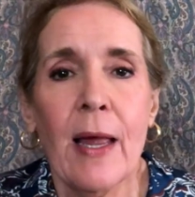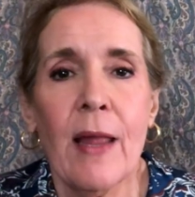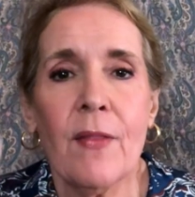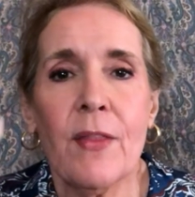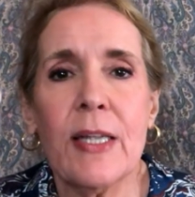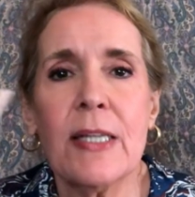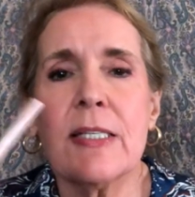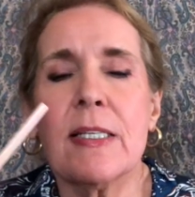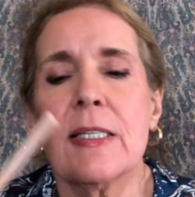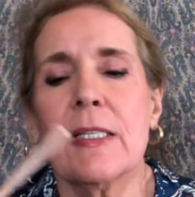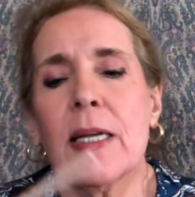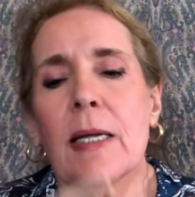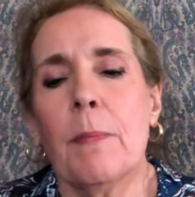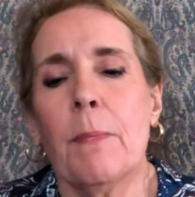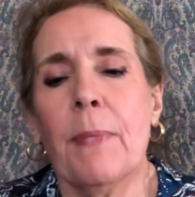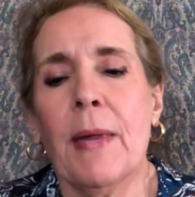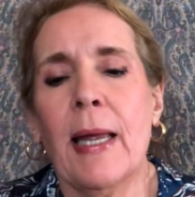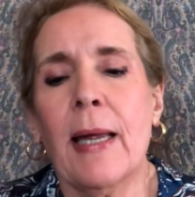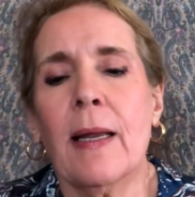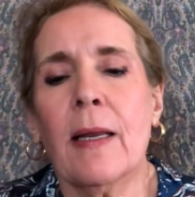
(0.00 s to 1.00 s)
This is in
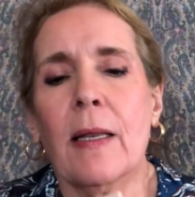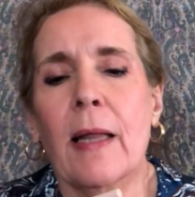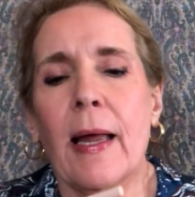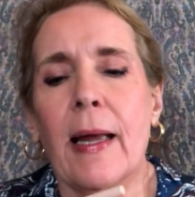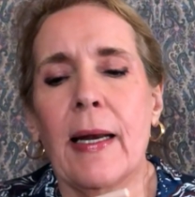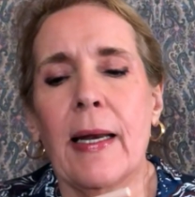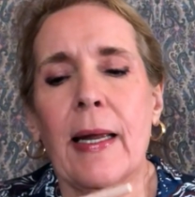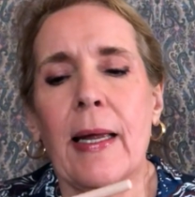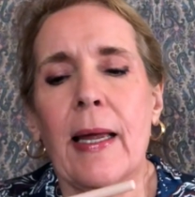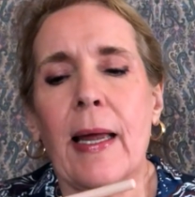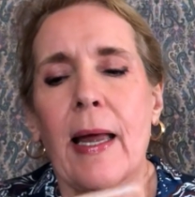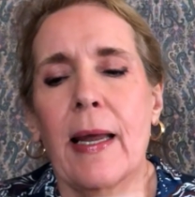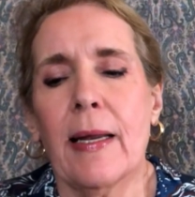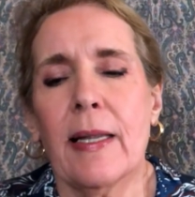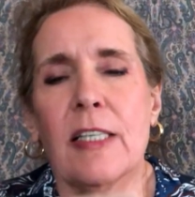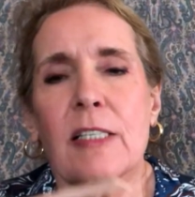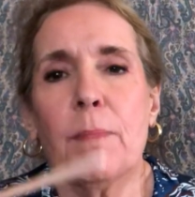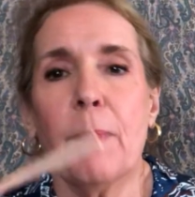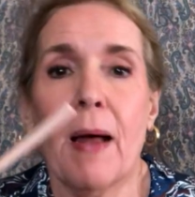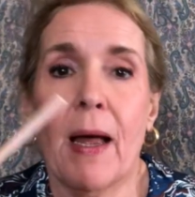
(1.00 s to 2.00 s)
Pink Lady, and
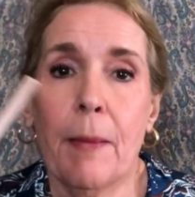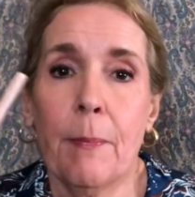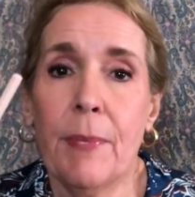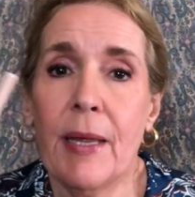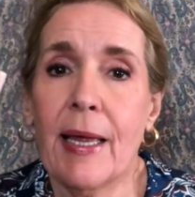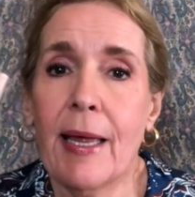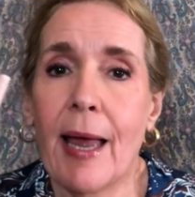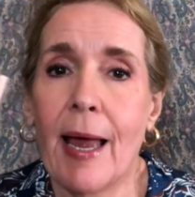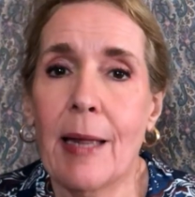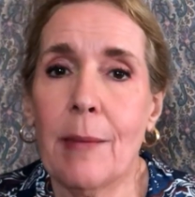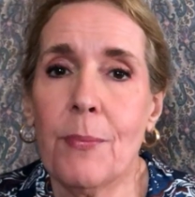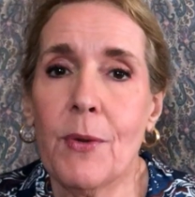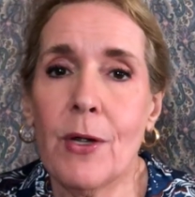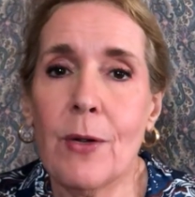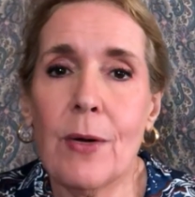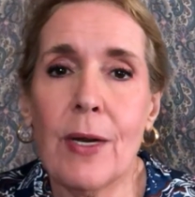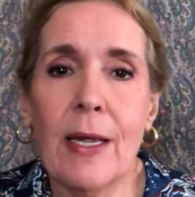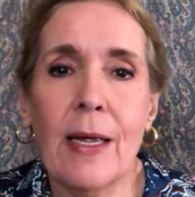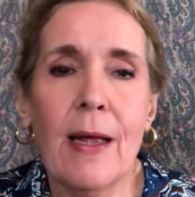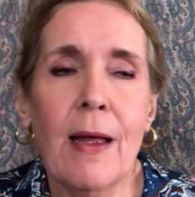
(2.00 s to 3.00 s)
it's by BK
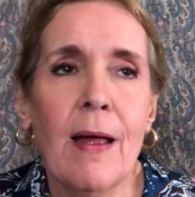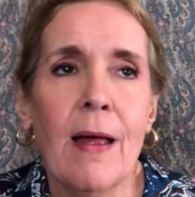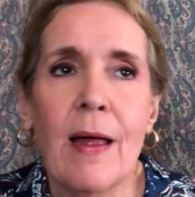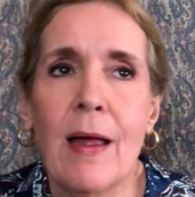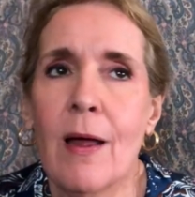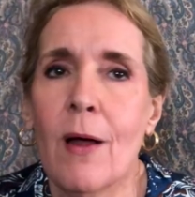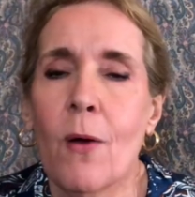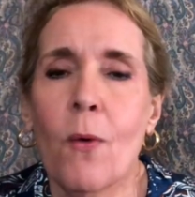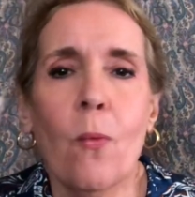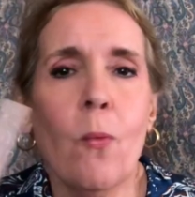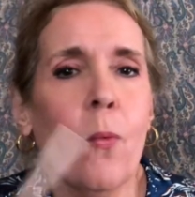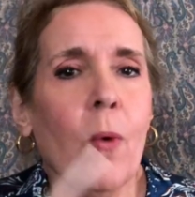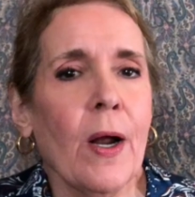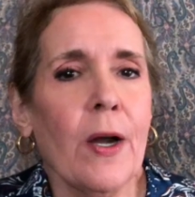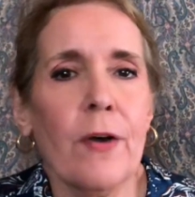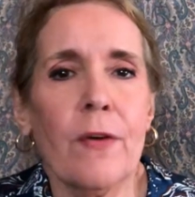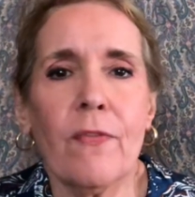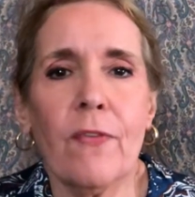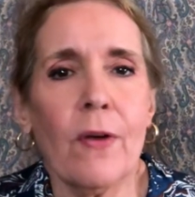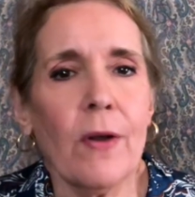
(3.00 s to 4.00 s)
Beauty
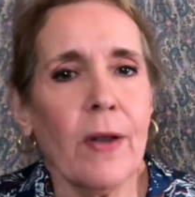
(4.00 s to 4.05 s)
wonderful